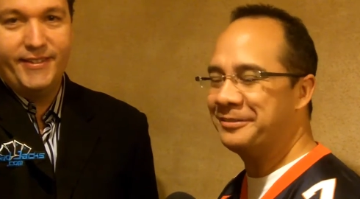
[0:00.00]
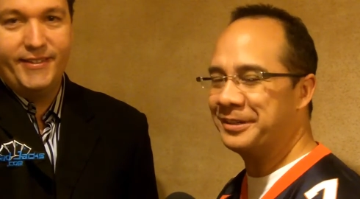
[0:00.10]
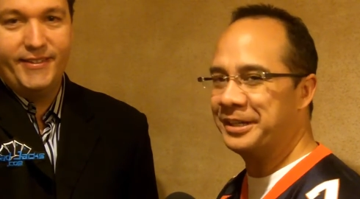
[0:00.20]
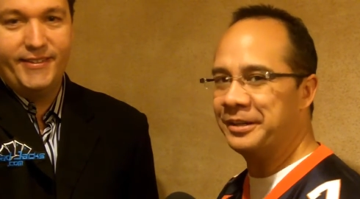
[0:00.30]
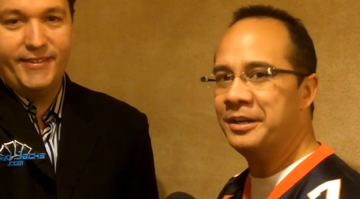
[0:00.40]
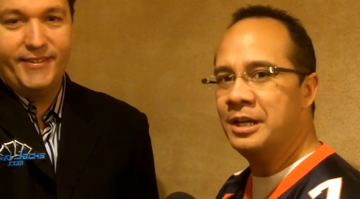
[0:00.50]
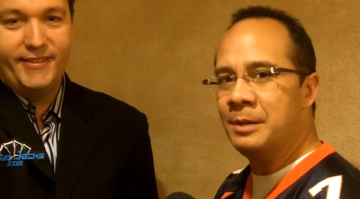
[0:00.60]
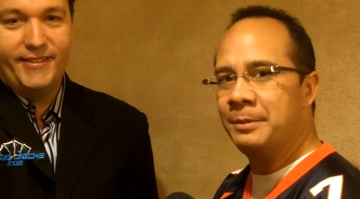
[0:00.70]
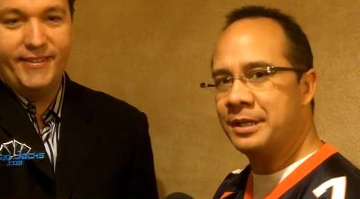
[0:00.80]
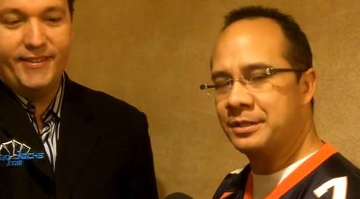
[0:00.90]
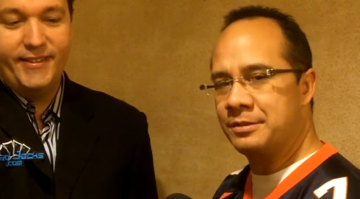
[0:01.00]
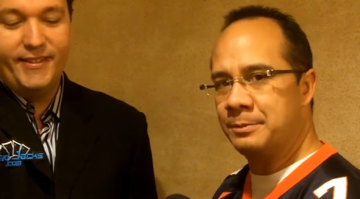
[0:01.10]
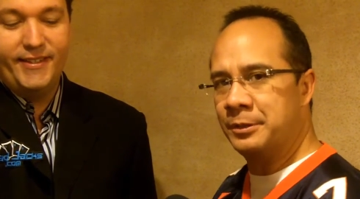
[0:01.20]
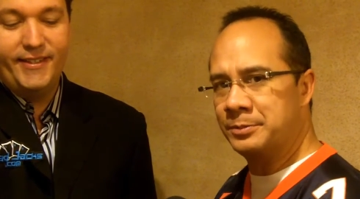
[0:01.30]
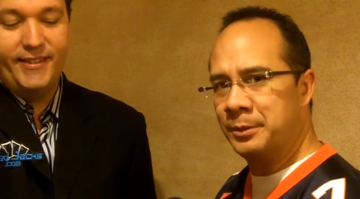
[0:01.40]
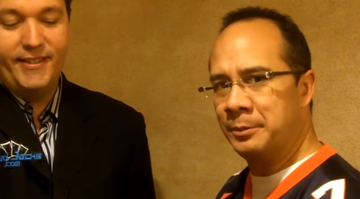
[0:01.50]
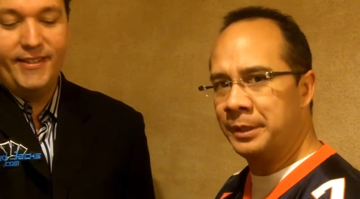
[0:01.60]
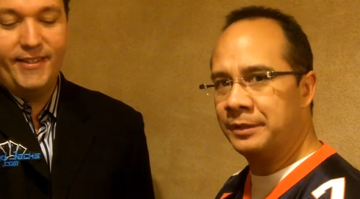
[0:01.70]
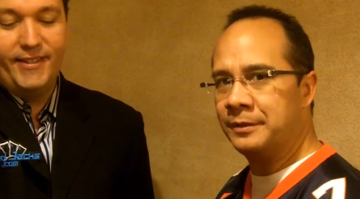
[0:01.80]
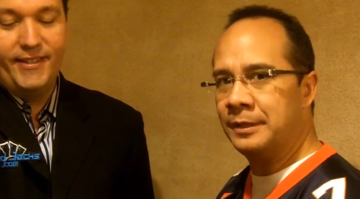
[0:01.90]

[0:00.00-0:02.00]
Speaker 1: offer here. Because of the postponement,